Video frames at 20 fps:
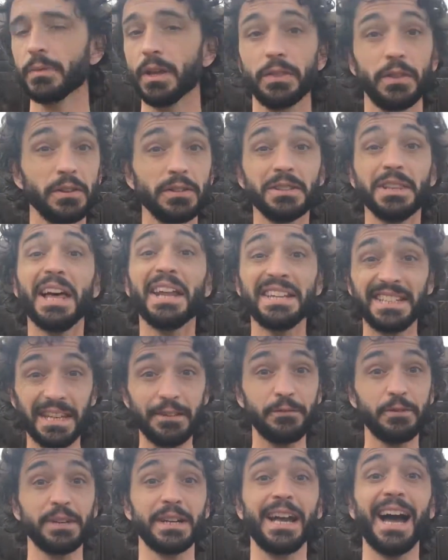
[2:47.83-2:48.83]
There's a lot of
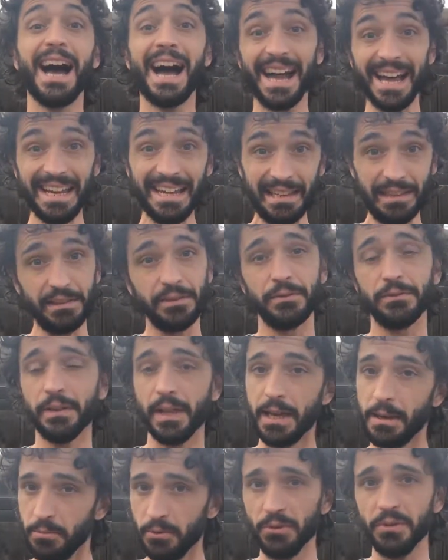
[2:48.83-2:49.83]
different kinds of
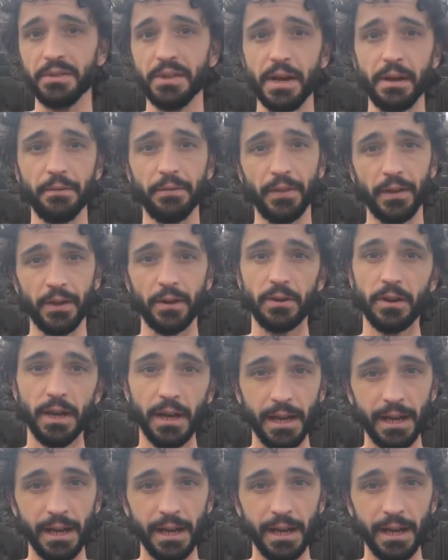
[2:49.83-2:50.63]
labels out there,